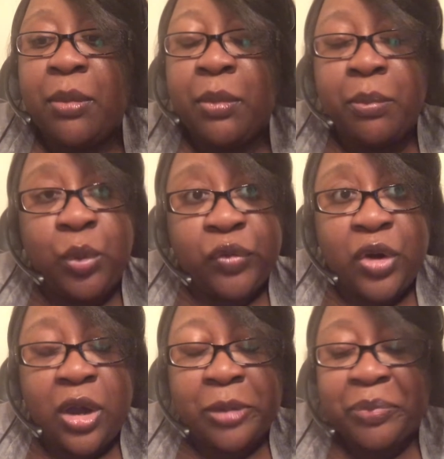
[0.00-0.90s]
Moving
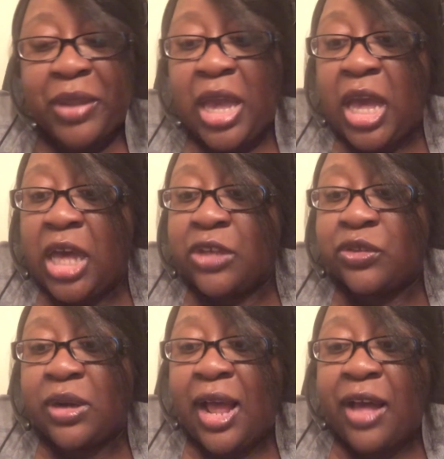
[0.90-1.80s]
on.
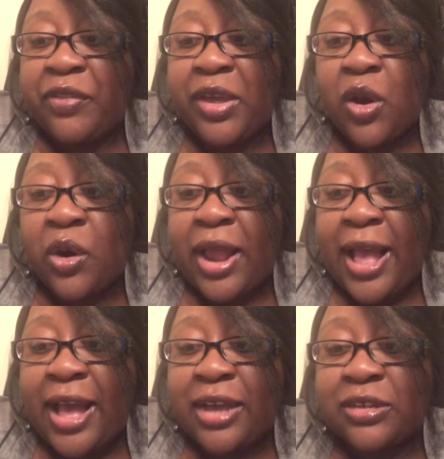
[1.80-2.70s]
So now they are
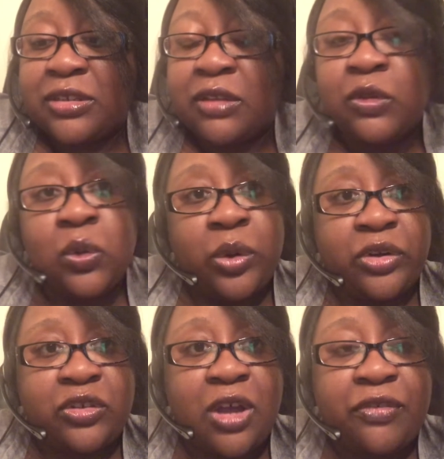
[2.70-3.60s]
at the
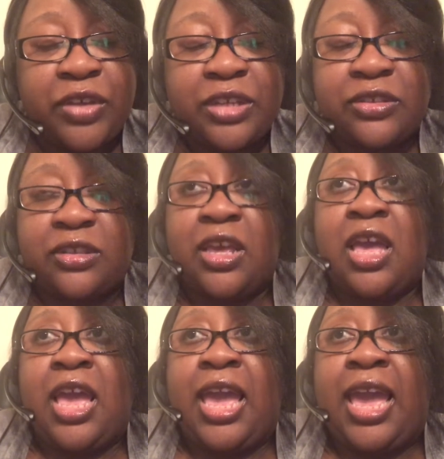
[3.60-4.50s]
lawyer's office.
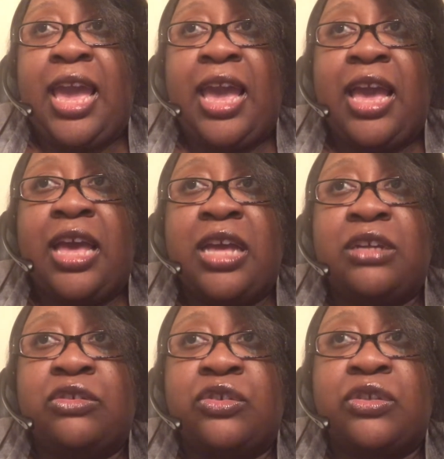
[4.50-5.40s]

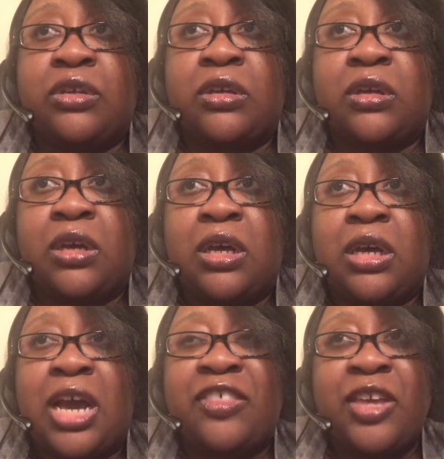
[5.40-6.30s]
And
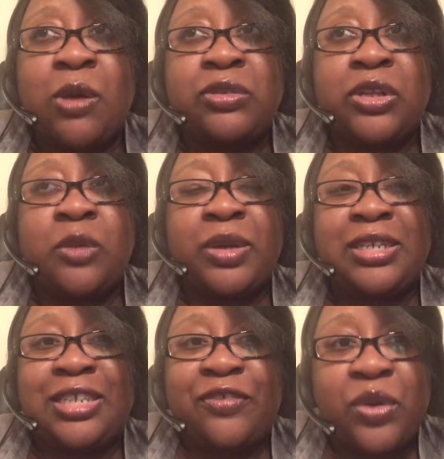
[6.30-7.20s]
I think it was a little
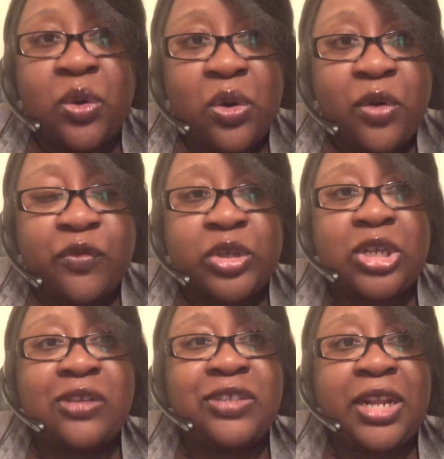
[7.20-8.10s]
bit difficult for
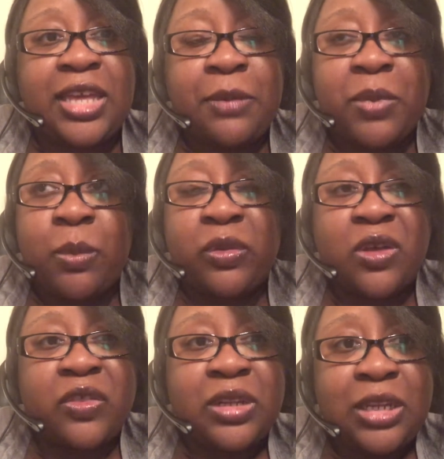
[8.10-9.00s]
Chelsea to keep up with
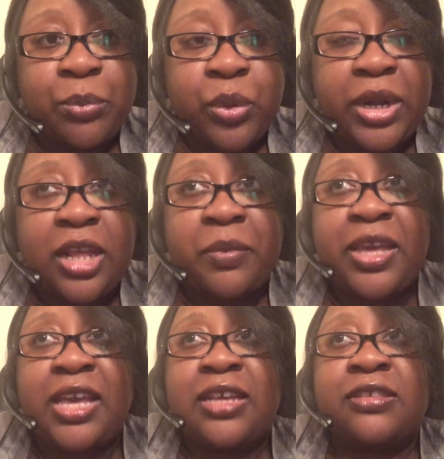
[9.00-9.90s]
all the lip reading
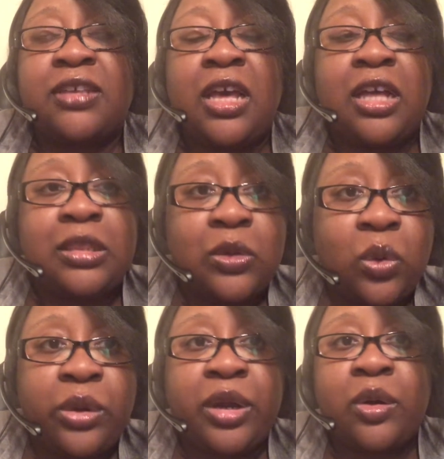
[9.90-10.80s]
because the
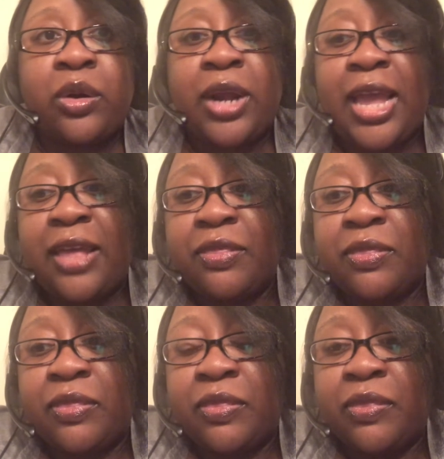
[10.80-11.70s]
lawyer
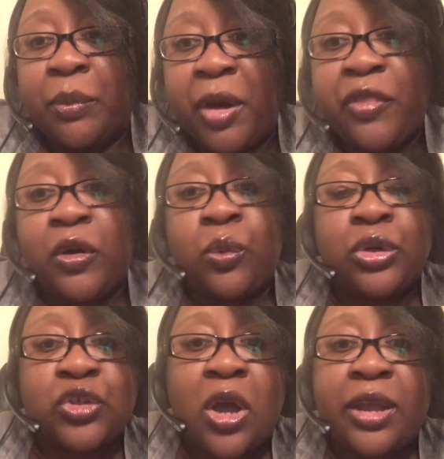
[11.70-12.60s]
and the mother
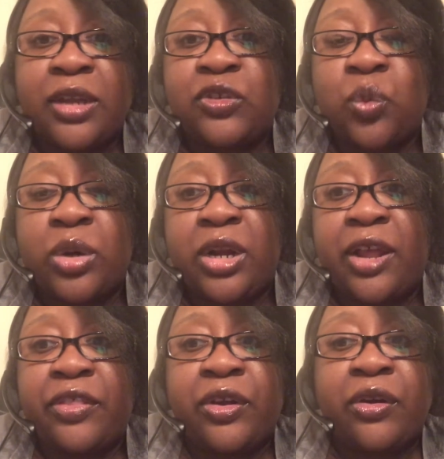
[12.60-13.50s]
were talking to one
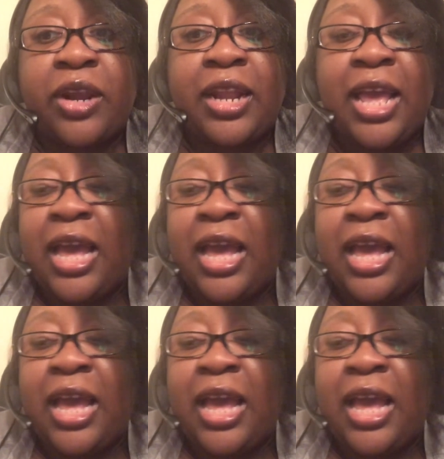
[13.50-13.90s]
another, and